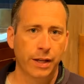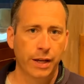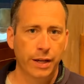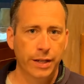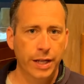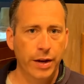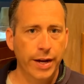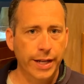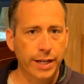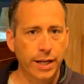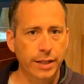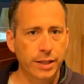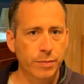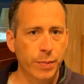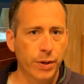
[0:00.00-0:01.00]
Now I
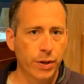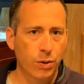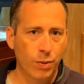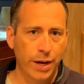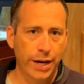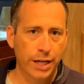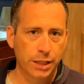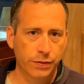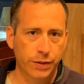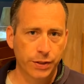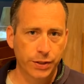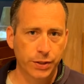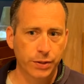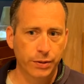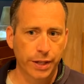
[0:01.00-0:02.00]
cut the motor wires for
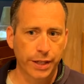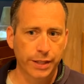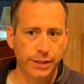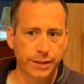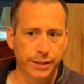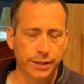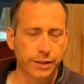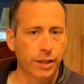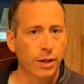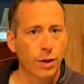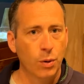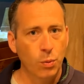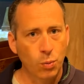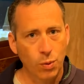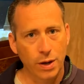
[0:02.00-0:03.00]
two reasons.
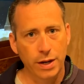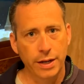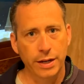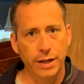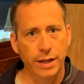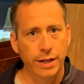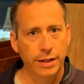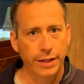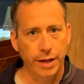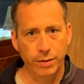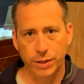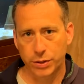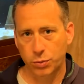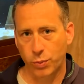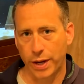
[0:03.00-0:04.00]
One, they were
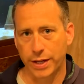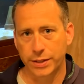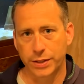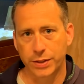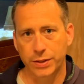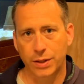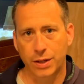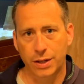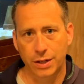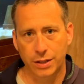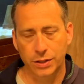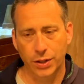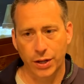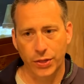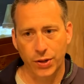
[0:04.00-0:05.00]
just way too long,
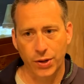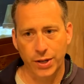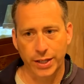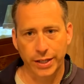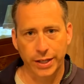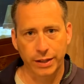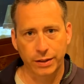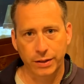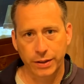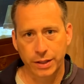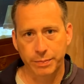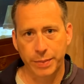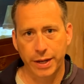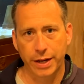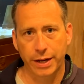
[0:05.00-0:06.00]
so I thought I could get a little
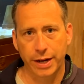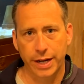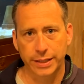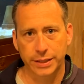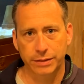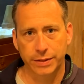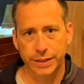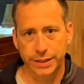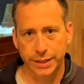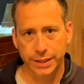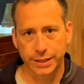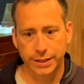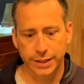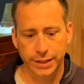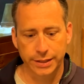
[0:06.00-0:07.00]
bit less
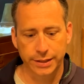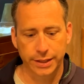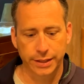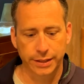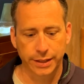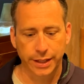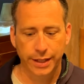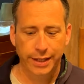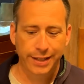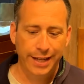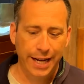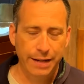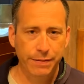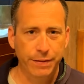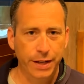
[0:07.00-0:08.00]
resistance and
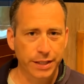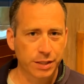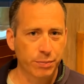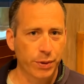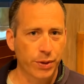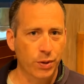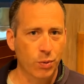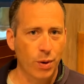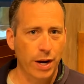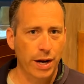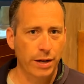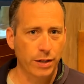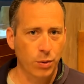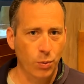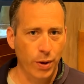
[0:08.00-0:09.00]
have less motor wire
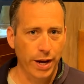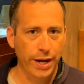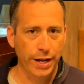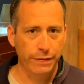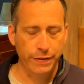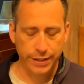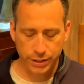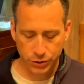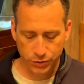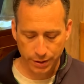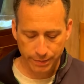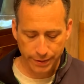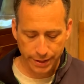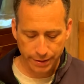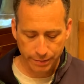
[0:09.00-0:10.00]
in the way if I
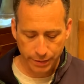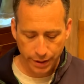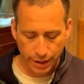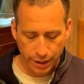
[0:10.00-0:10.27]
trimmed them.